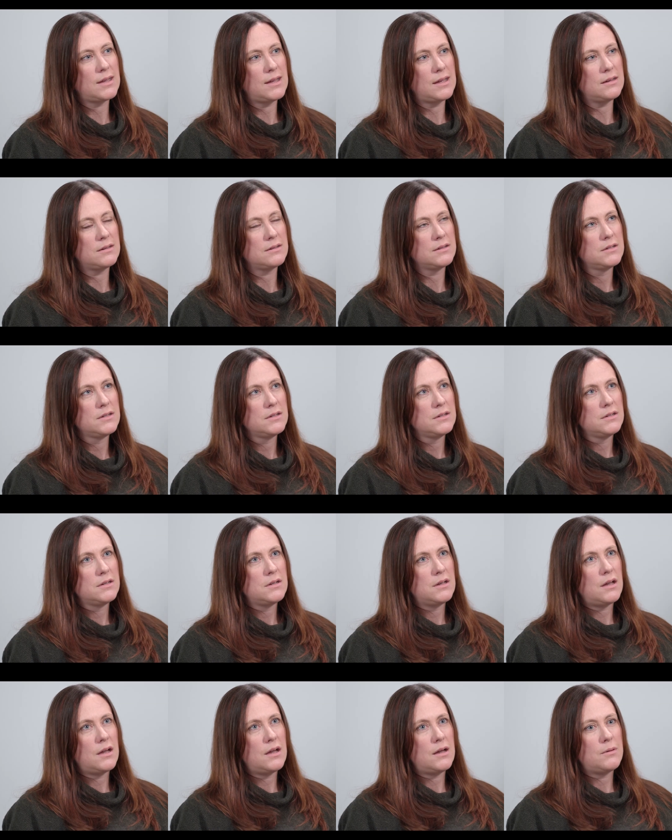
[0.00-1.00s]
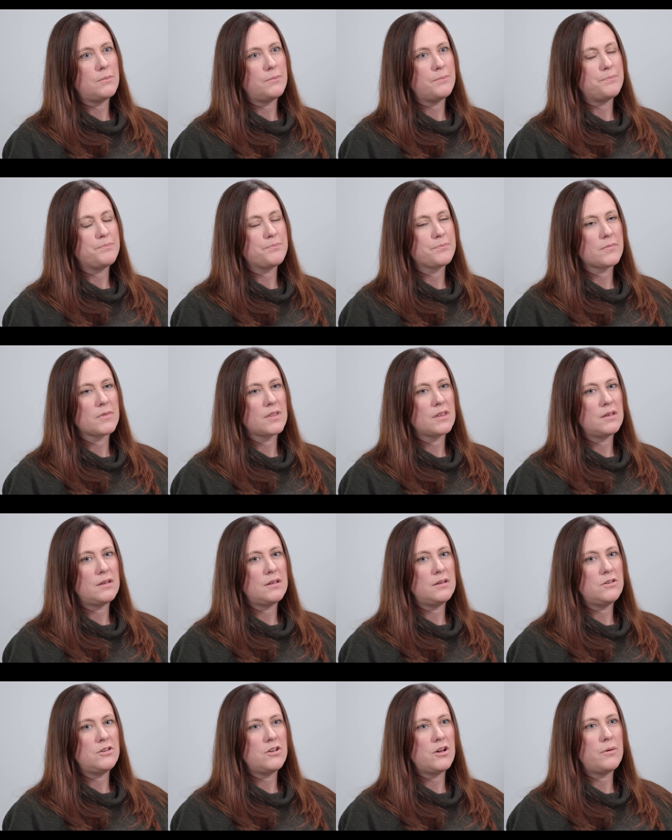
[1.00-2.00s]
in.
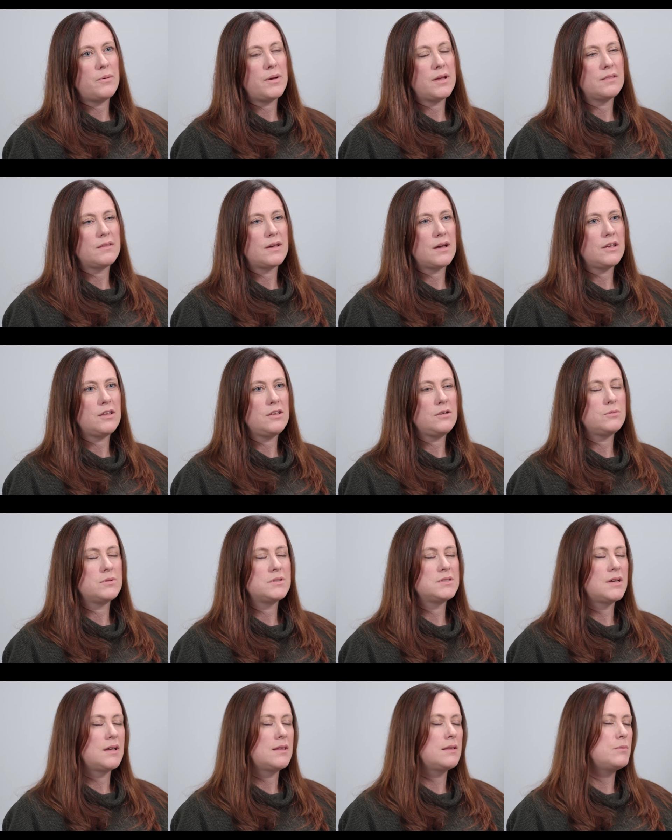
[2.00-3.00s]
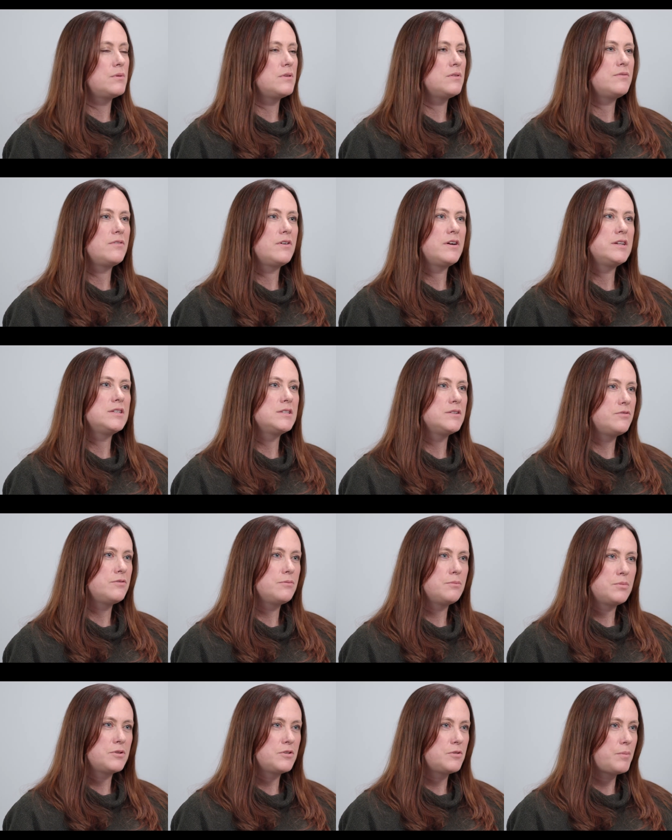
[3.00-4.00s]
Knowing that you were sat there with a very
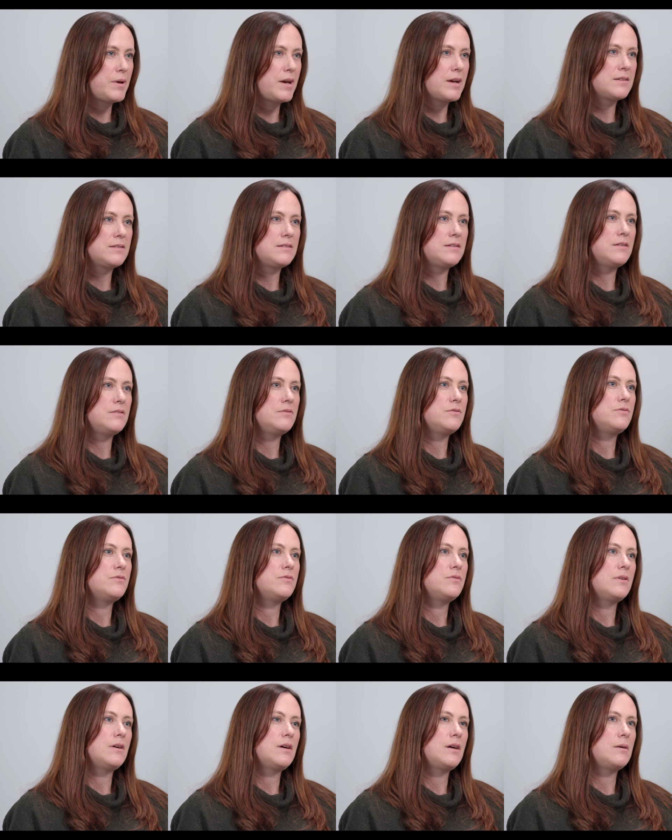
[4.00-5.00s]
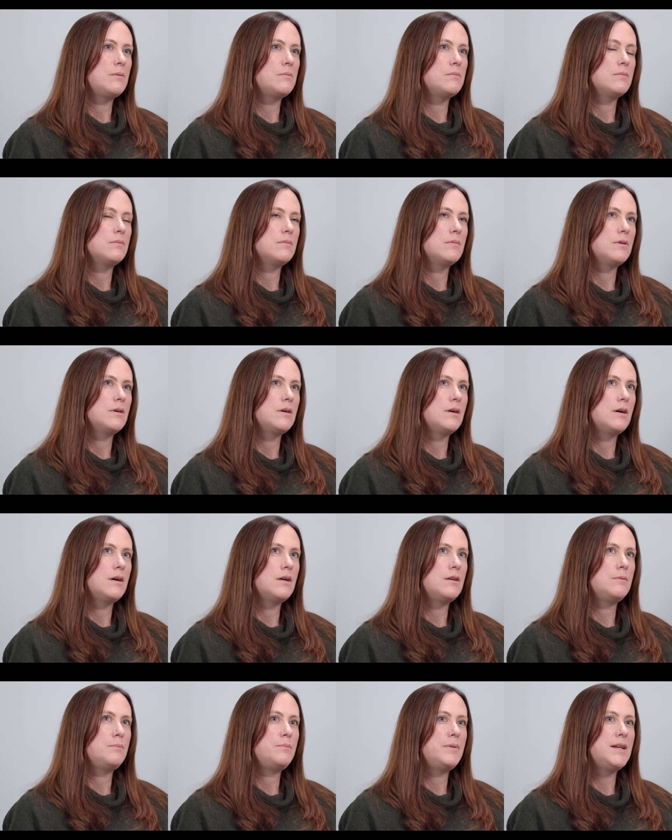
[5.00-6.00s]
different perspective,
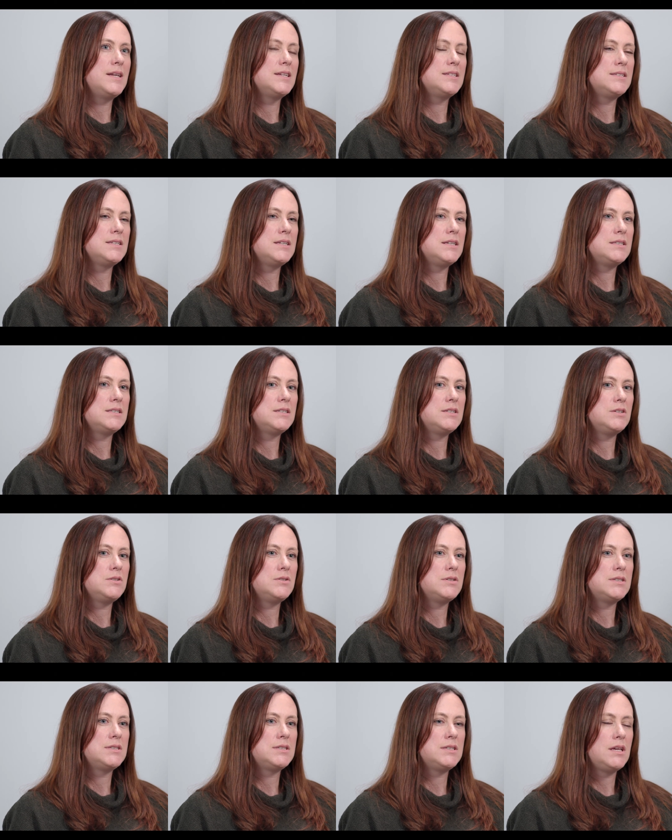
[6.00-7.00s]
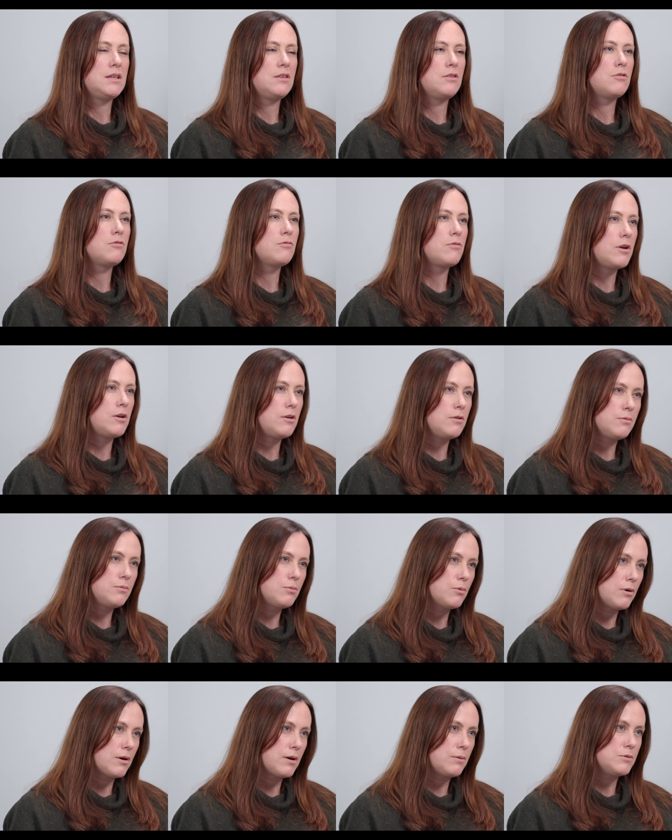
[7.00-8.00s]
an ability to see through
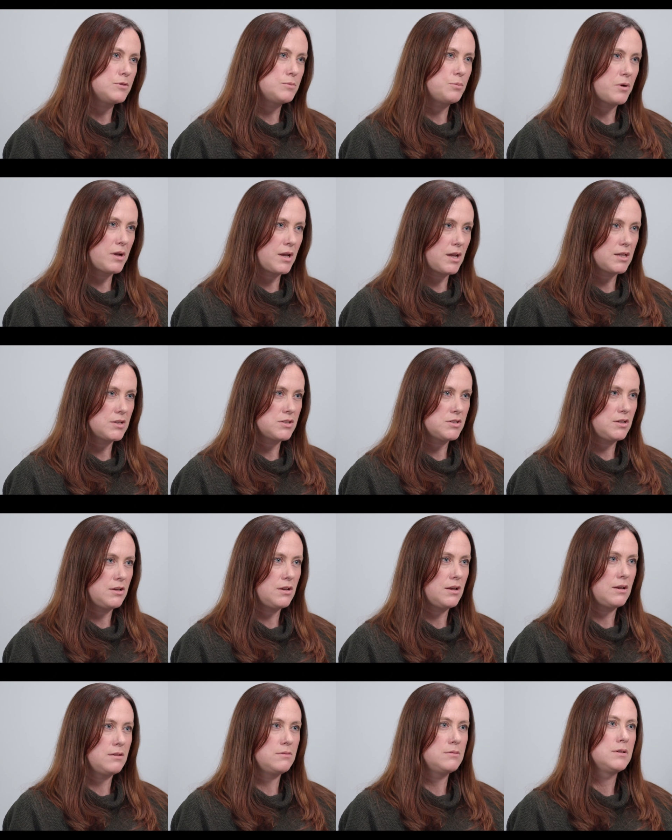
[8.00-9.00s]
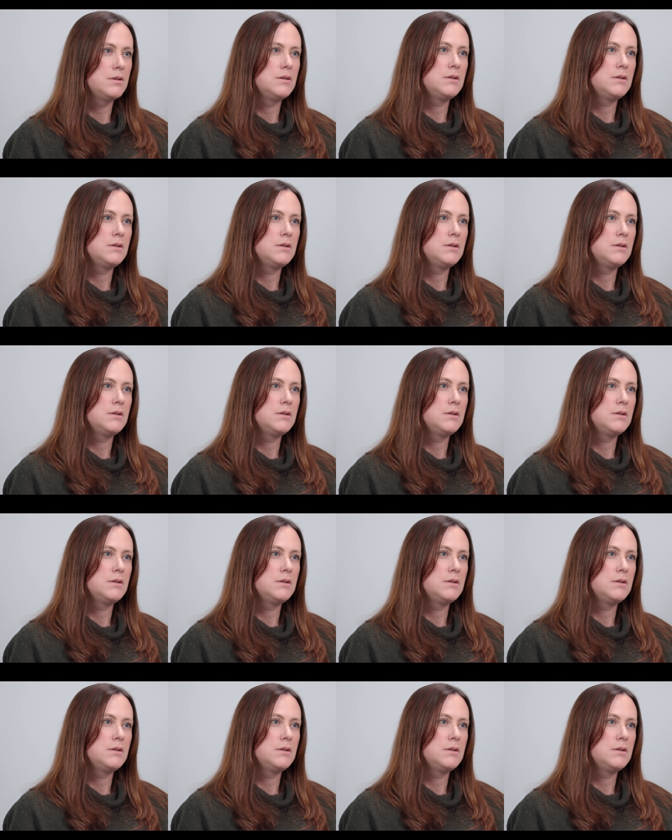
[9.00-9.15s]
what I was bringing to you.